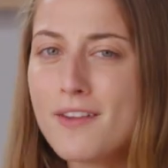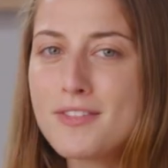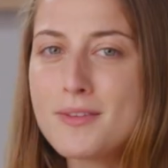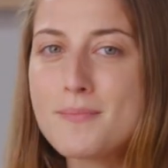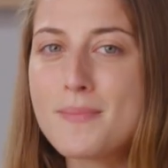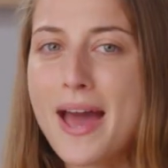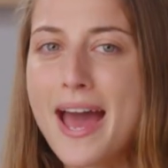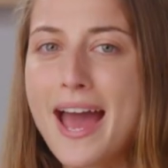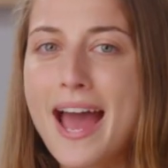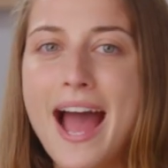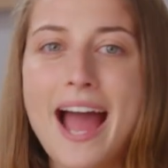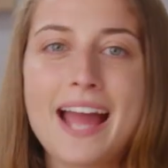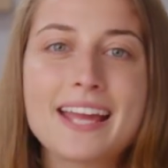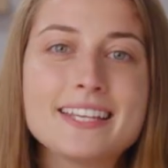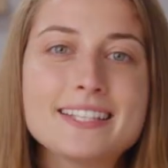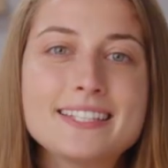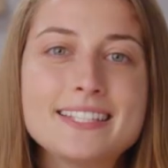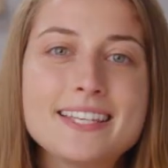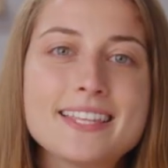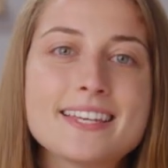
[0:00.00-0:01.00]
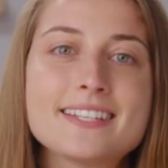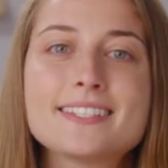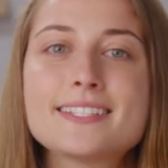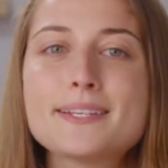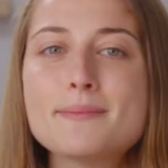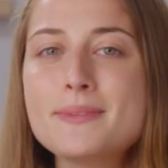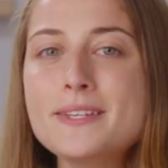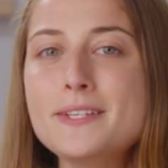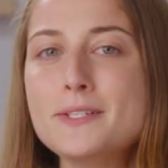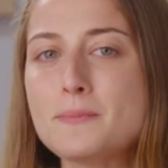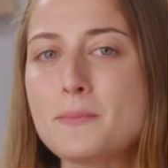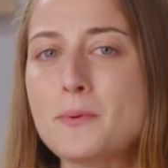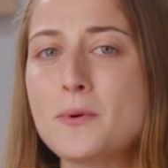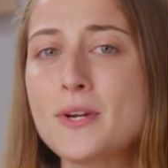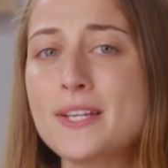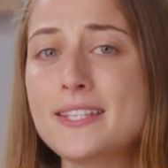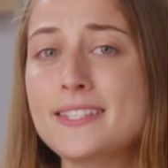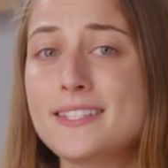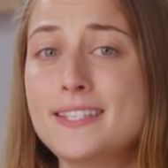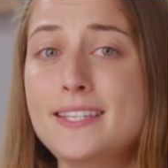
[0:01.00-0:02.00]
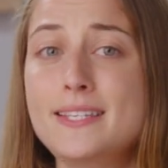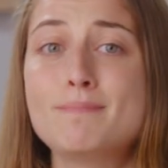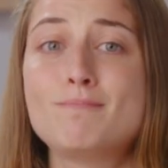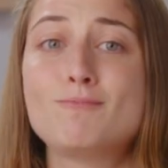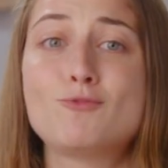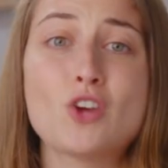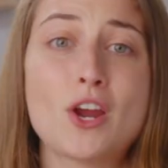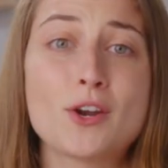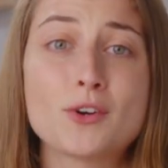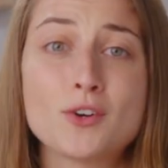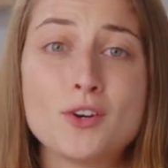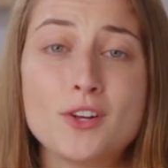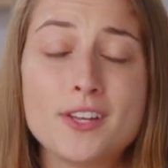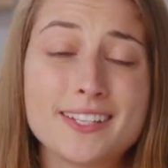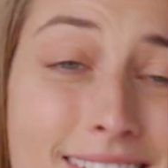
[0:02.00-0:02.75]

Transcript: off the bat, I could see that some of these points seem general